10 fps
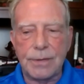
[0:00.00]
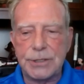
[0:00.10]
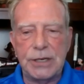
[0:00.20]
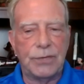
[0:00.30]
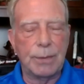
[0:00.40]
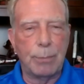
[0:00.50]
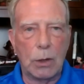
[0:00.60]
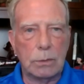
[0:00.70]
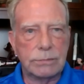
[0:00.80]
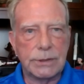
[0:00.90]
the chief of the
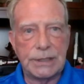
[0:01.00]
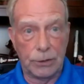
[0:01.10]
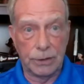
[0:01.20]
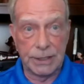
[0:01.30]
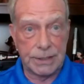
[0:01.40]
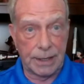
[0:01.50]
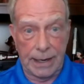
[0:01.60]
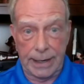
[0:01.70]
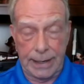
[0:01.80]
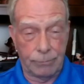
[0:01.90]
boat, the senior enlisted
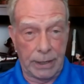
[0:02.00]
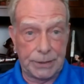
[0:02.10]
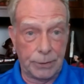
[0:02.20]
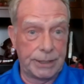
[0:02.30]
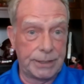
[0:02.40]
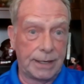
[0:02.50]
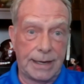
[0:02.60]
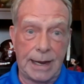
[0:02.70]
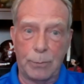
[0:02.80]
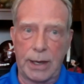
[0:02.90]
guy, came right to me and
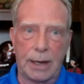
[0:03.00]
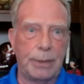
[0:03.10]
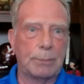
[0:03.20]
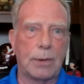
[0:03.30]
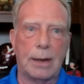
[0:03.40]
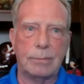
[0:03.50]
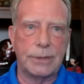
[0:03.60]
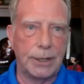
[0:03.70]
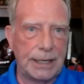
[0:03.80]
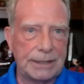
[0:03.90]
said, "Captain, we got a big problem.
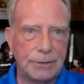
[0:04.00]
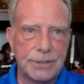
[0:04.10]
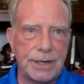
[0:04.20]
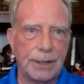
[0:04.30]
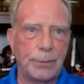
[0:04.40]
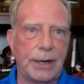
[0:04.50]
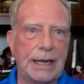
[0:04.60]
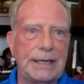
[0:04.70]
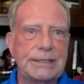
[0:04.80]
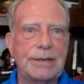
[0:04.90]
We got a new sailor we
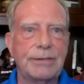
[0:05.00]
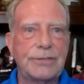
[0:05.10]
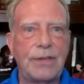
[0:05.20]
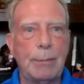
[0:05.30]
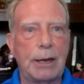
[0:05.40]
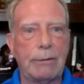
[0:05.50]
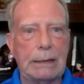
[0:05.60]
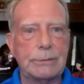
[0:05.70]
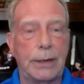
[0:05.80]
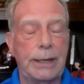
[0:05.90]
got. He's giving his family
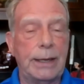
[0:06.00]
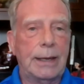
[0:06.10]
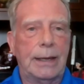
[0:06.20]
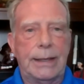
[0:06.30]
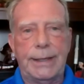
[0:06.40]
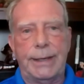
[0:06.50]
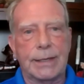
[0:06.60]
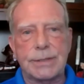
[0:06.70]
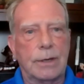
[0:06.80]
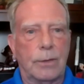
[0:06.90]
grams away. He
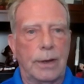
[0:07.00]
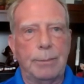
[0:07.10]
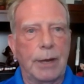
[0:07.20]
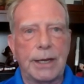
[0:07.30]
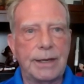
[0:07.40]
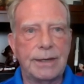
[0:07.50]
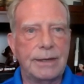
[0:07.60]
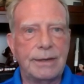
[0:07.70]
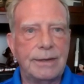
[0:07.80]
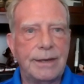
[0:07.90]
doesn't know anybody,
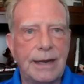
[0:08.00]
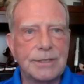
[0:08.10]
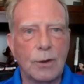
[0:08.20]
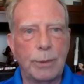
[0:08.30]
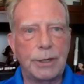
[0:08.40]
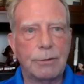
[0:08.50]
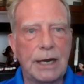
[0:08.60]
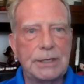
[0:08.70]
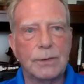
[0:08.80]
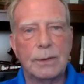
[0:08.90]
and he has nobody to
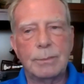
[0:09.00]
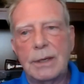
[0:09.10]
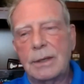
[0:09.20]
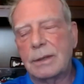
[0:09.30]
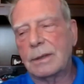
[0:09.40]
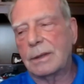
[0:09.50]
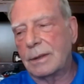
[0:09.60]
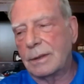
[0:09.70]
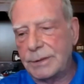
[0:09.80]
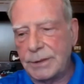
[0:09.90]
write to him."
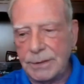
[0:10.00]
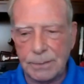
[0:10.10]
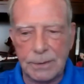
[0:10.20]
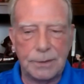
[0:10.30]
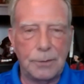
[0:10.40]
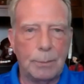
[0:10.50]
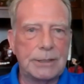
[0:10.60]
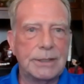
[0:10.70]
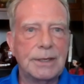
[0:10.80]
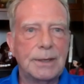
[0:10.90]
Oh, geez, what to do
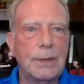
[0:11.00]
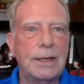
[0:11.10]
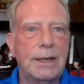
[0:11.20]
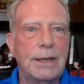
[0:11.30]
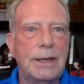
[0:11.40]
about this? Well, his